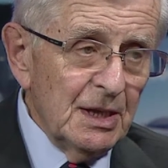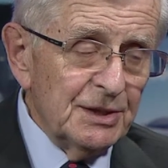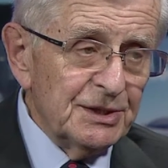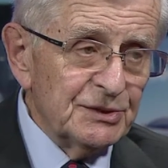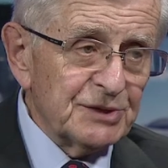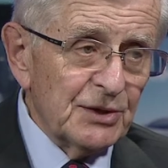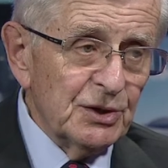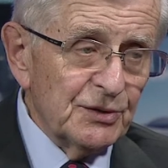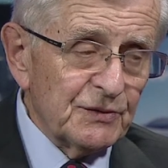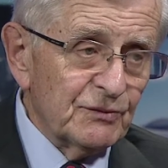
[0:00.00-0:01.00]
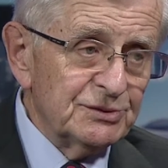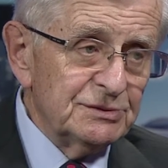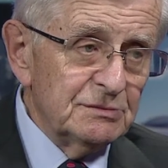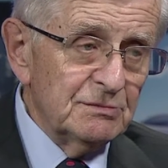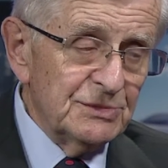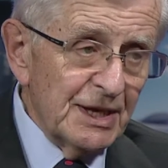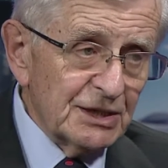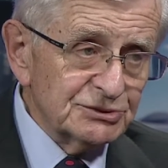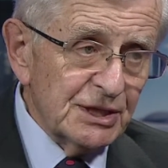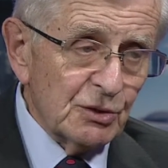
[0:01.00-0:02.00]
and he has unearthed for
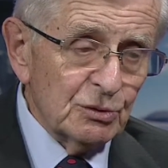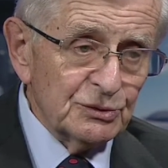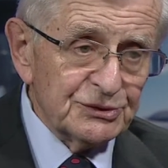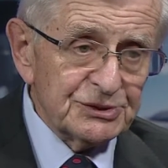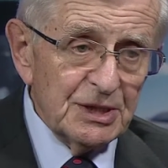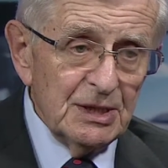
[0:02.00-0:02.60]
Decca Records